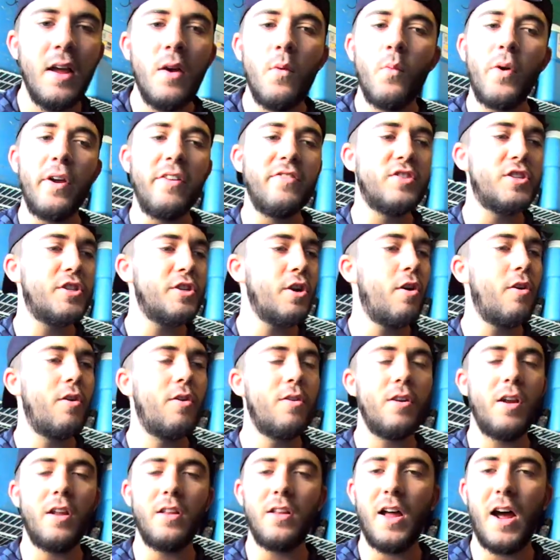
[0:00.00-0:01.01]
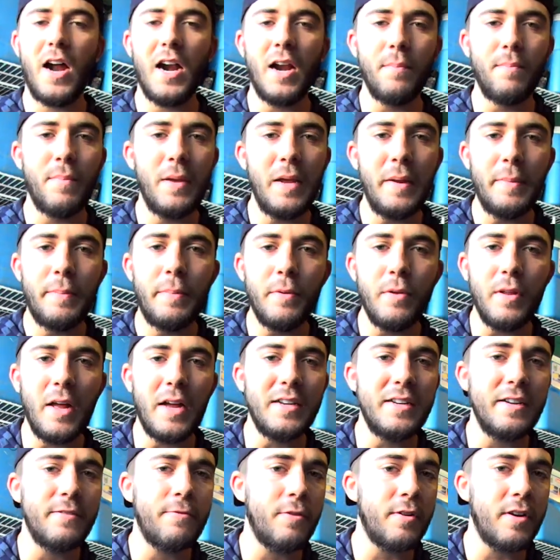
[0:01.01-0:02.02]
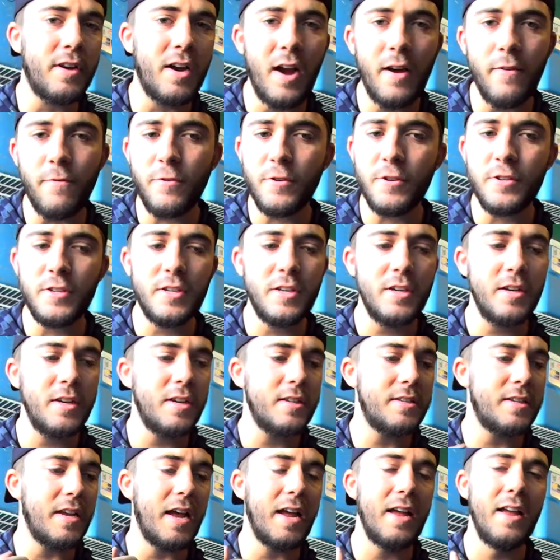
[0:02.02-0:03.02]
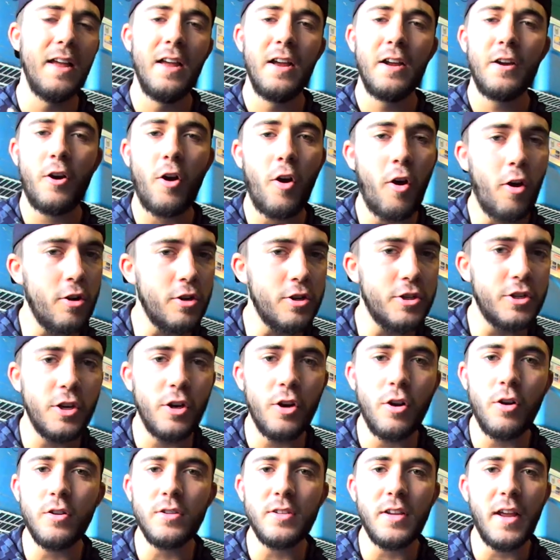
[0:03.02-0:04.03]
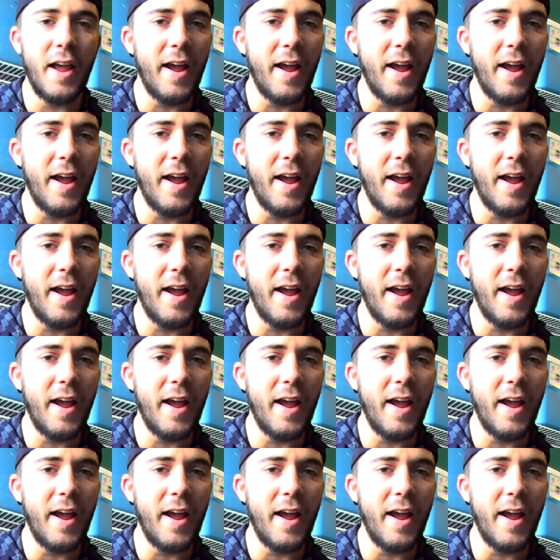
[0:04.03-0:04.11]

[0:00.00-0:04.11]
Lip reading: We've shown a lot of people at different conferences, at car shows.